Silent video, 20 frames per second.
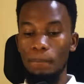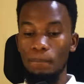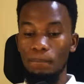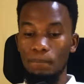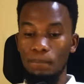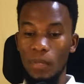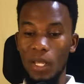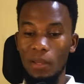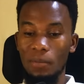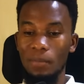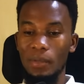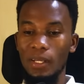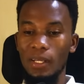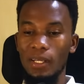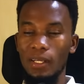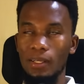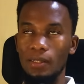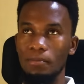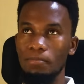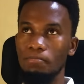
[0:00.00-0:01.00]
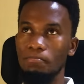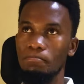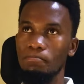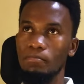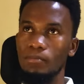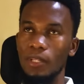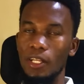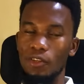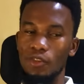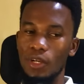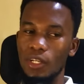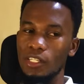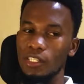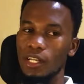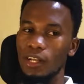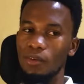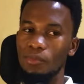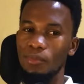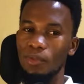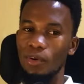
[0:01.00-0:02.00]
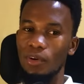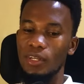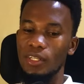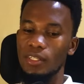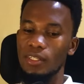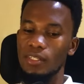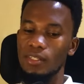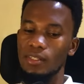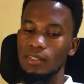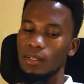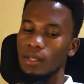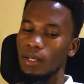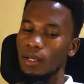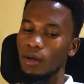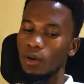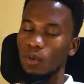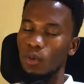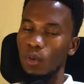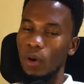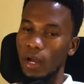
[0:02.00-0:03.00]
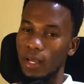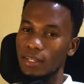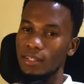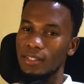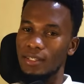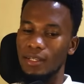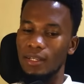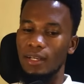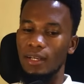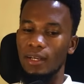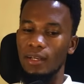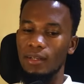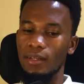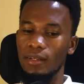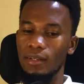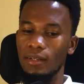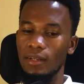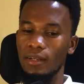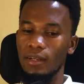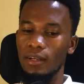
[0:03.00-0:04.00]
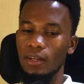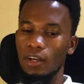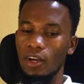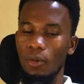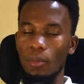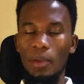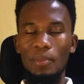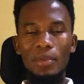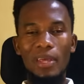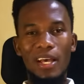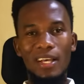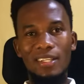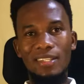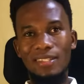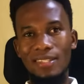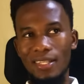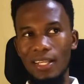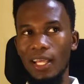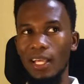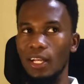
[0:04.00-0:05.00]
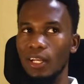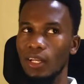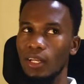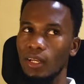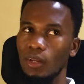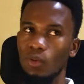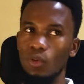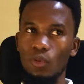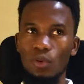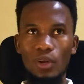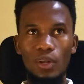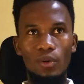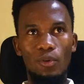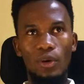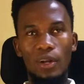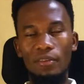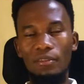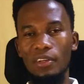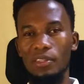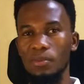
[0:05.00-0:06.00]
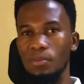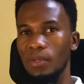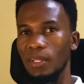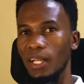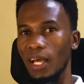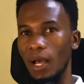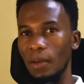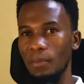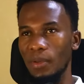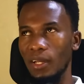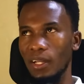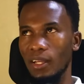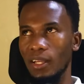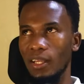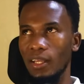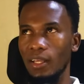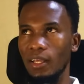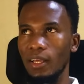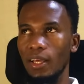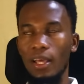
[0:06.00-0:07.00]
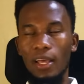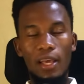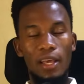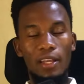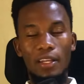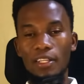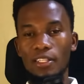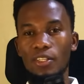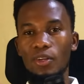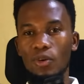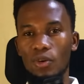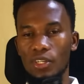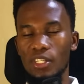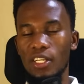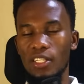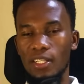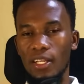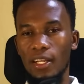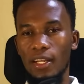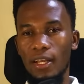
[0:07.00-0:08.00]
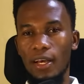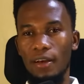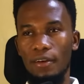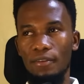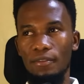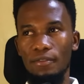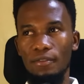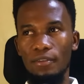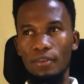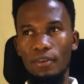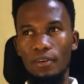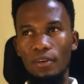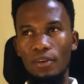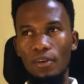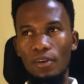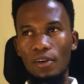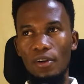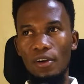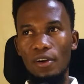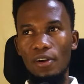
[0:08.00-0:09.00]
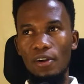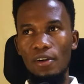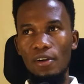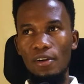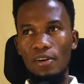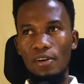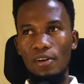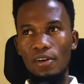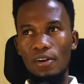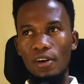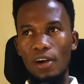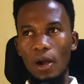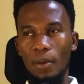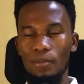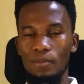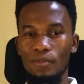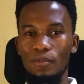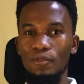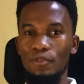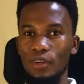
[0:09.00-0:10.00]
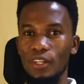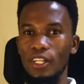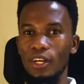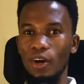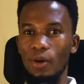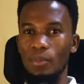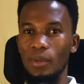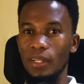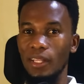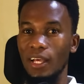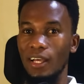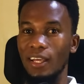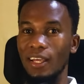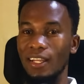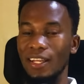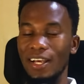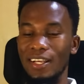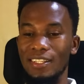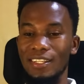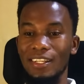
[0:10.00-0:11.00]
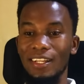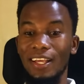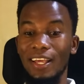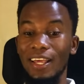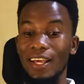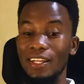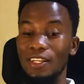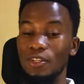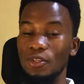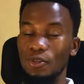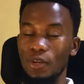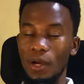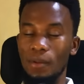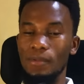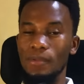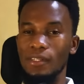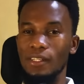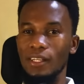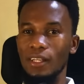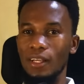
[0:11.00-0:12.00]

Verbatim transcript: Maybe the Trench Town boy is wiser, or maybe he has seen whatever has been happening here and is cautious enough. I'm really hoping that he doesn't get trapped